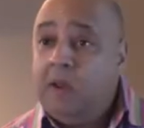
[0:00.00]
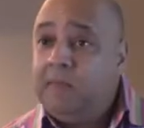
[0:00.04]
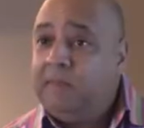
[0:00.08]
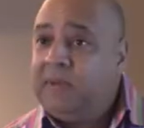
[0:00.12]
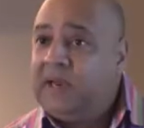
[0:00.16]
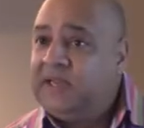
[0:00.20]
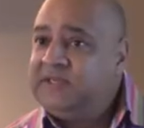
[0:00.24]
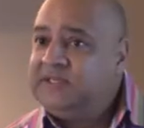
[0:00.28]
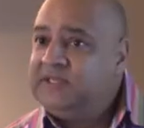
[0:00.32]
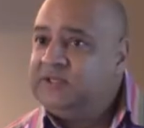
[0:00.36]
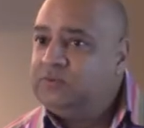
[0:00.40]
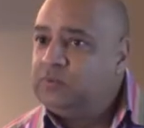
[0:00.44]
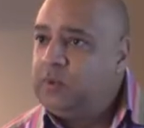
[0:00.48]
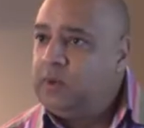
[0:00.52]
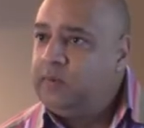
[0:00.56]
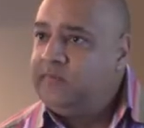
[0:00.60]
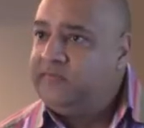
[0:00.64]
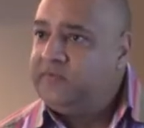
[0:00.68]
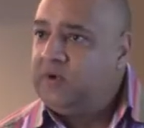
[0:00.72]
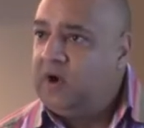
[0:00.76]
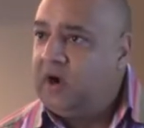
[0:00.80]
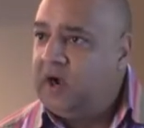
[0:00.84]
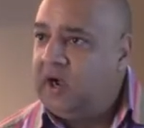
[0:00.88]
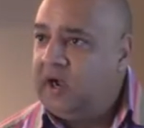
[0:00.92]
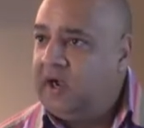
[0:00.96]
places where we've
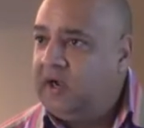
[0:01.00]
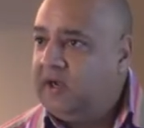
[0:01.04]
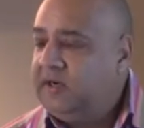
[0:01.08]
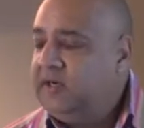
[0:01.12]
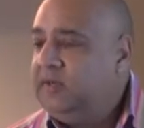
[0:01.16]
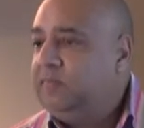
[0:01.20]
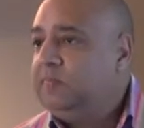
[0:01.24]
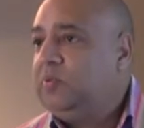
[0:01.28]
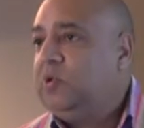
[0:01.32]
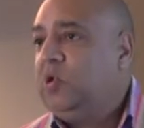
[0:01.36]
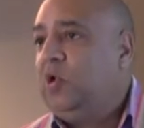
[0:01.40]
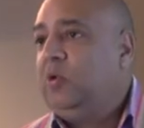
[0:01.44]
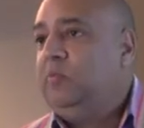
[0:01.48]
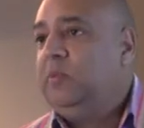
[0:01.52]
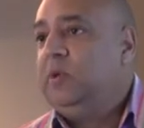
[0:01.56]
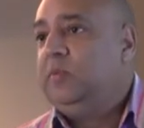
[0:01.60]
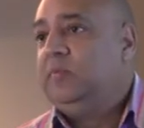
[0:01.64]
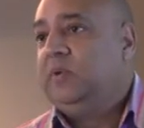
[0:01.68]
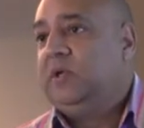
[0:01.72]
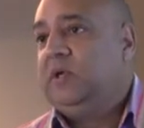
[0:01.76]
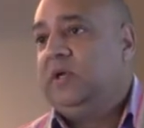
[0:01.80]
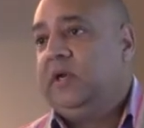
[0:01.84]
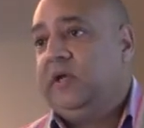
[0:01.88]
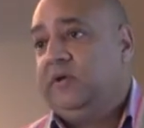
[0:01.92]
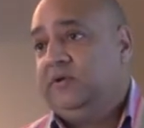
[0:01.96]
got high unemployment
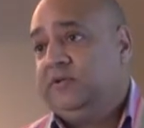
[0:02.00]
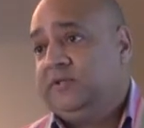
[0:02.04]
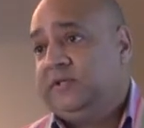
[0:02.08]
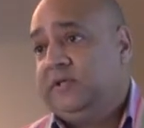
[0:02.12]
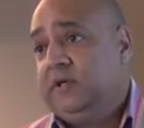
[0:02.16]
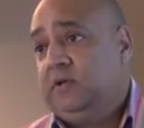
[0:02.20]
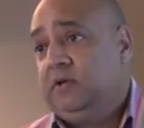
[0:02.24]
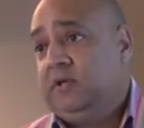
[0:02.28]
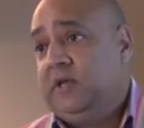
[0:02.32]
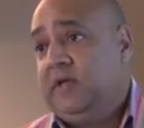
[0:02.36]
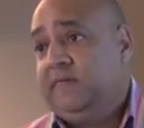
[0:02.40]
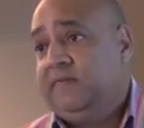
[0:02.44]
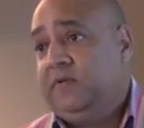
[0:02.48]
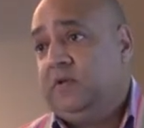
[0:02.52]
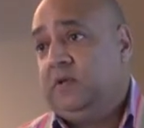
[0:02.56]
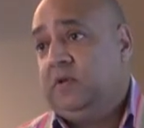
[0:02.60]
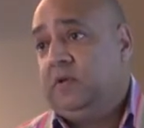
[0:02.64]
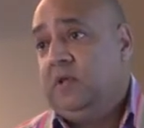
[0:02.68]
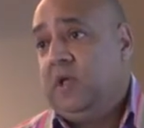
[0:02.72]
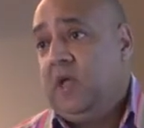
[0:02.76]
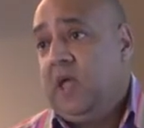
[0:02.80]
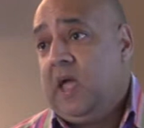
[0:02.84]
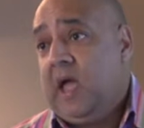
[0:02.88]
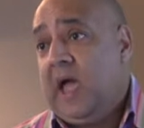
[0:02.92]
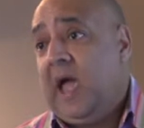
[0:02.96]
but low skill
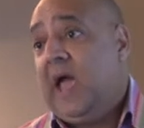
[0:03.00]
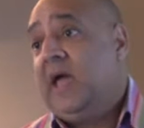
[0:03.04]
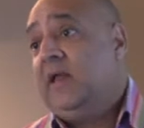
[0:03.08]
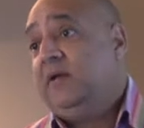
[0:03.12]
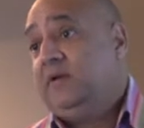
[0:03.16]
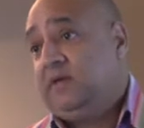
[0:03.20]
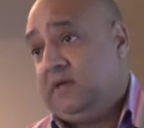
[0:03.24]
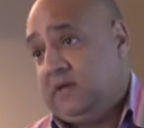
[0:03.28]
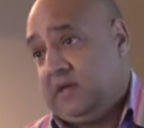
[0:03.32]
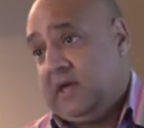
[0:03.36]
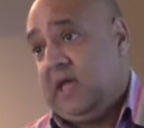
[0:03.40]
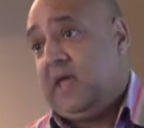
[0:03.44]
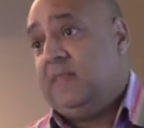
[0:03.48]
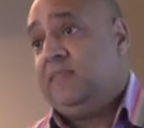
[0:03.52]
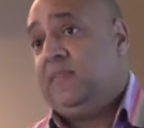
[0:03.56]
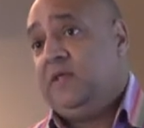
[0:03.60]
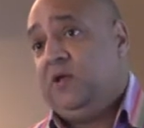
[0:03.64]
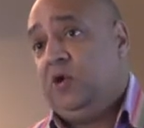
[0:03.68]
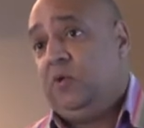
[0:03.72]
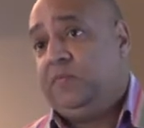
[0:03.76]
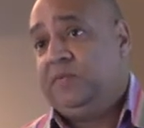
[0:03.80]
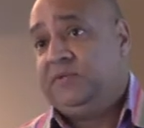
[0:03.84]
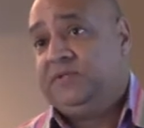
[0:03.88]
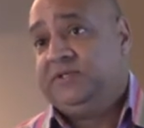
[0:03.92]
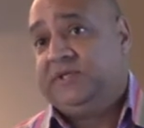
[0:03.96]
level, and the
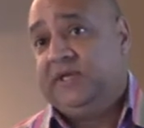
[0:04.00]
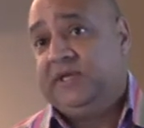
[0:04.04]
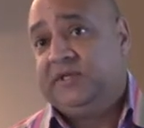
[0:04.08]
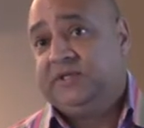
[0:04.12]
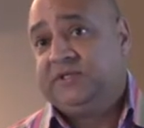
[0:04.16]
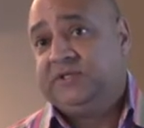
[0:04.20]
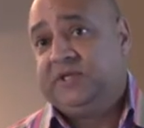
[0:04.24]
opposite.